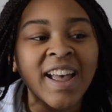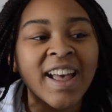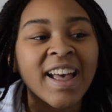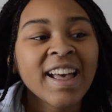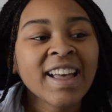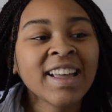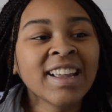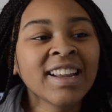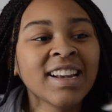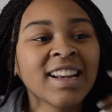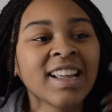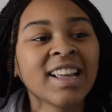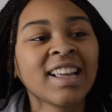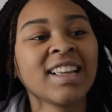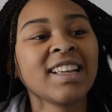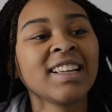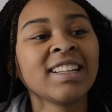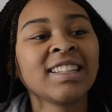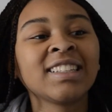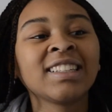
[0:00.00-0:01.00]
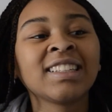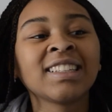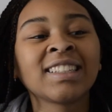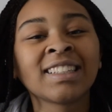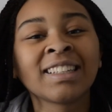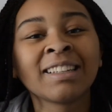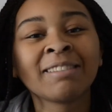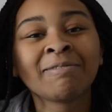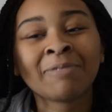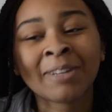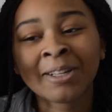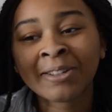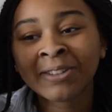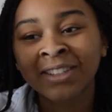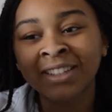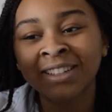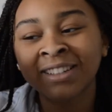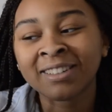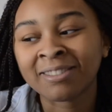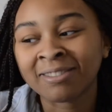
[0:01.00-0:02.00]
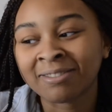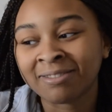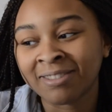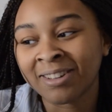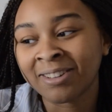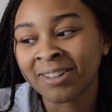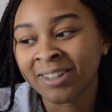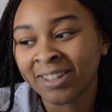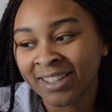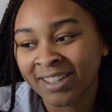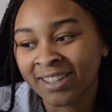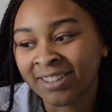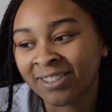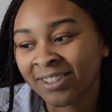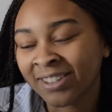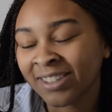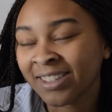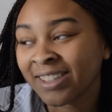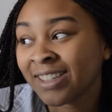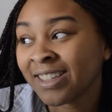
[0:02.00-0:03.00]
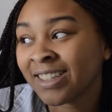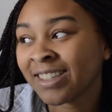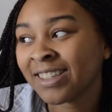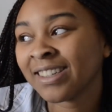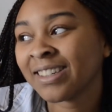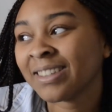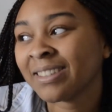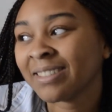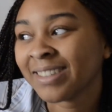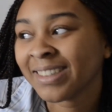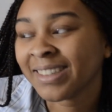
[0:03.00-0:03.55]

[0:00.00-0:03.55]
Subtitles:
And it's just an emotional roller coaster.